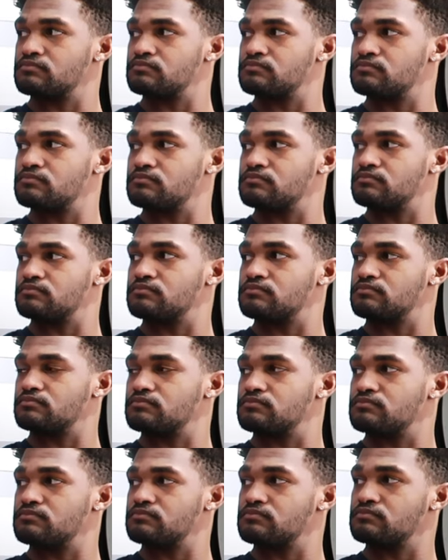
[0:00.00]

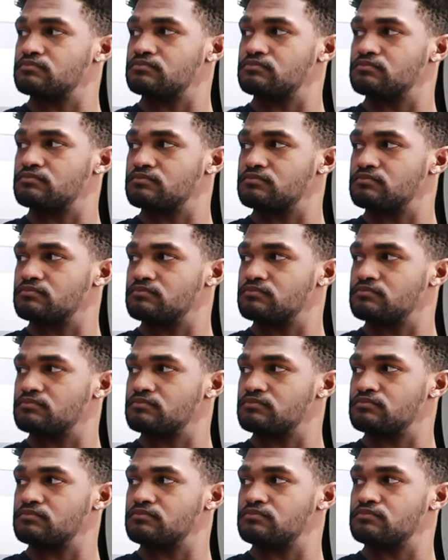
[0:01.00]

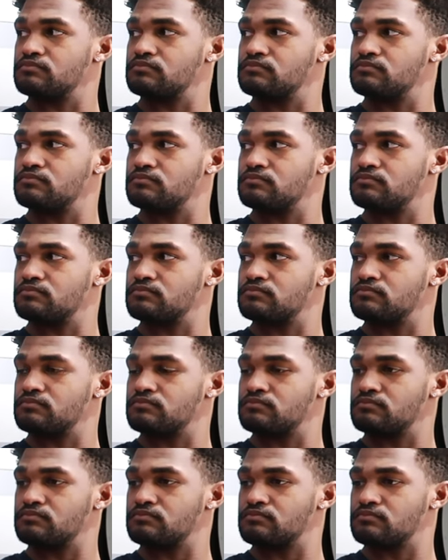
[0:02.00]

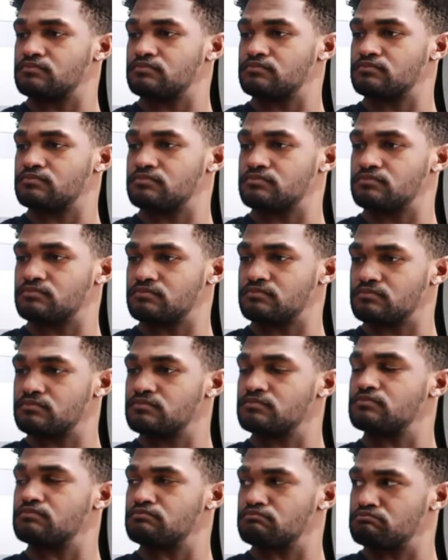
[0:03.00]

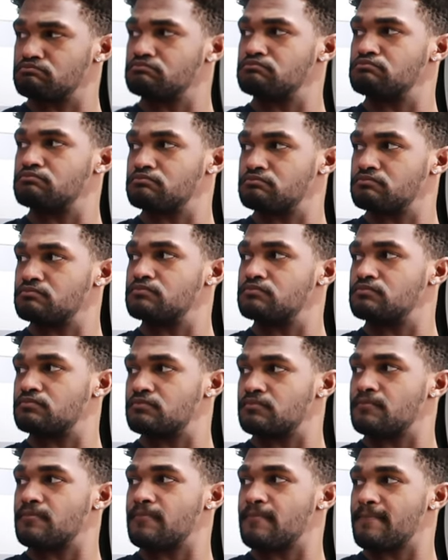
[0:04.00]

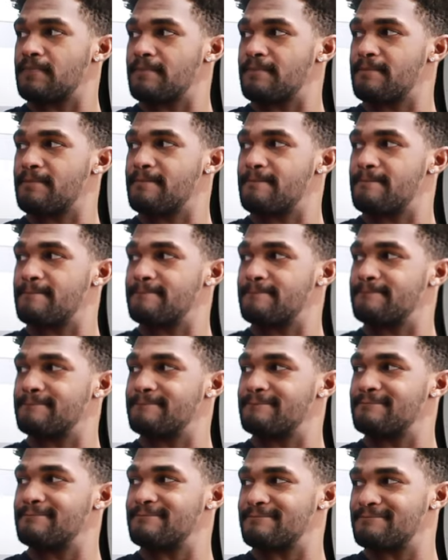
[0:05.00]

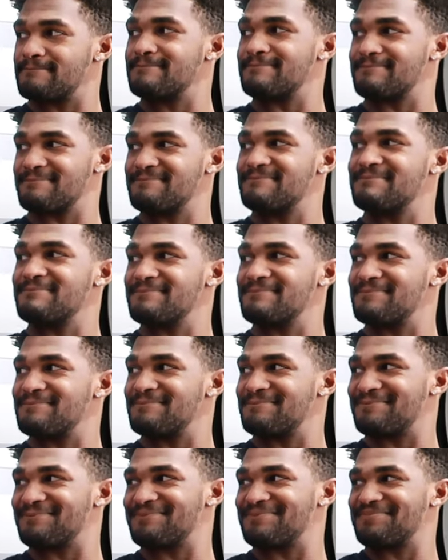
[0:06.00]

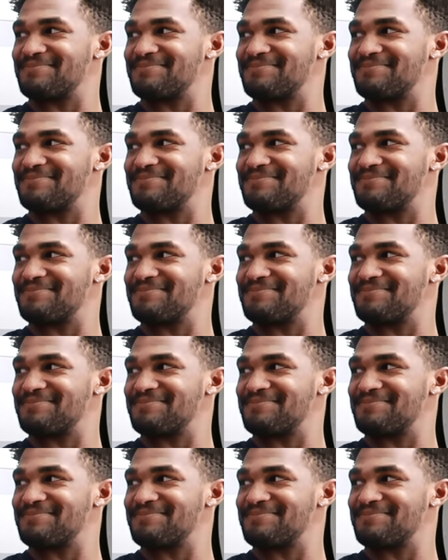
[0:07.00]
(not speaking)